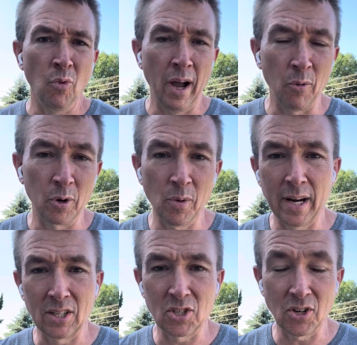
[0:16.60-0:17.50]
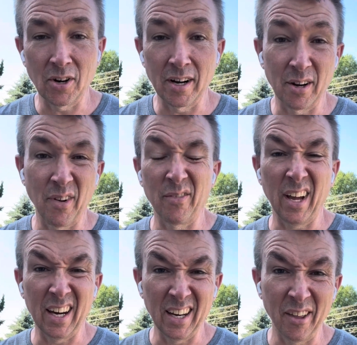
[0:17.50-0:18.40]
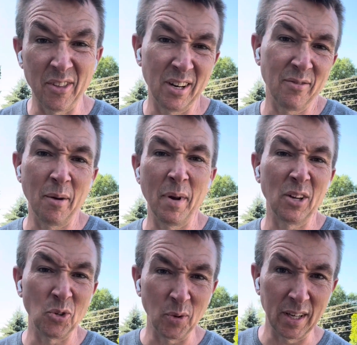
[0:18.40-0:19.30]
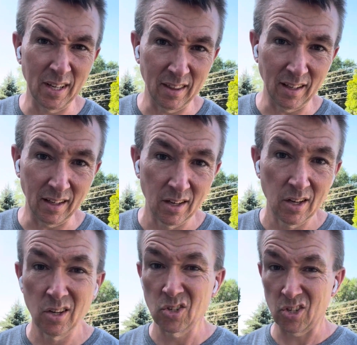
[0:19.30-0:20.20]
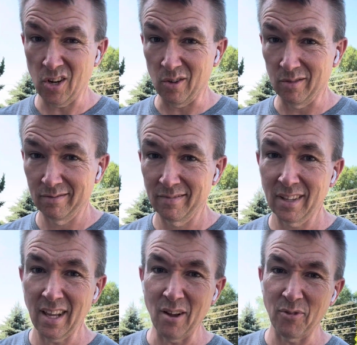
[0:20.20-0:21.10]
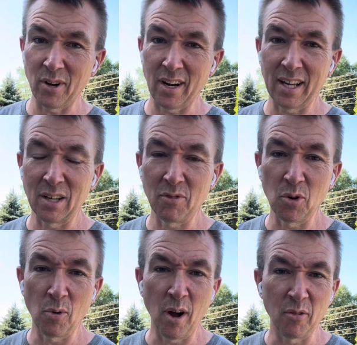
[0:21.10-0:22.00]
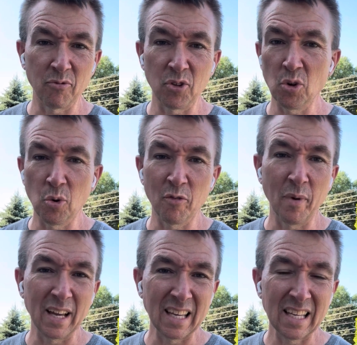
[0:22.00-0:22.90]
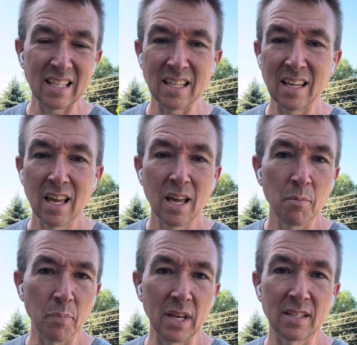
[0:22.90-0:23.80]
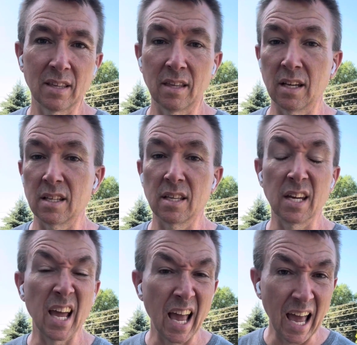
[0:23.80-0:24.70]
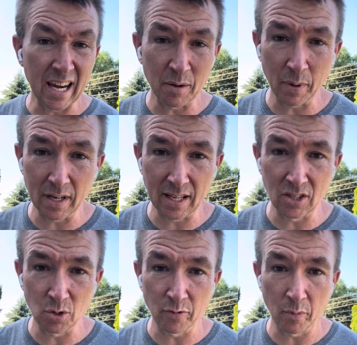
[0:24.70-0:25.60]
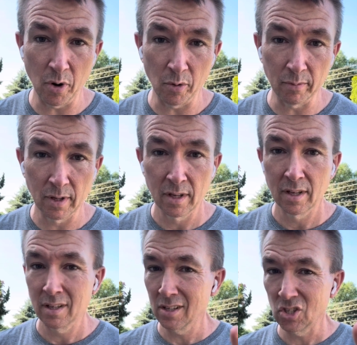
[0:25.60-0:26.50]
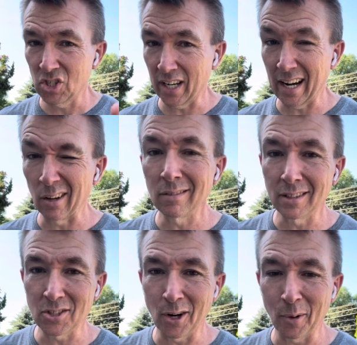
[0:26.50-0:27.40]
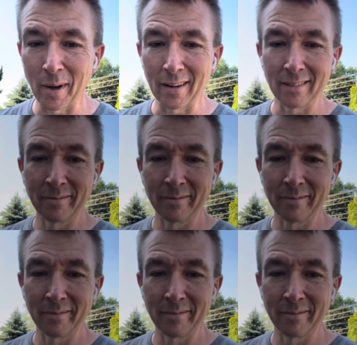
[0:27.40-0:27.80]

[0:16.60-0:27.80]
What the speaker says: where do I get started if I've got nothing, if I'm not doing anything? So I figured I'd give you a few of my easy, basic things that anybody can do from home. Check it out. Let's talk about it.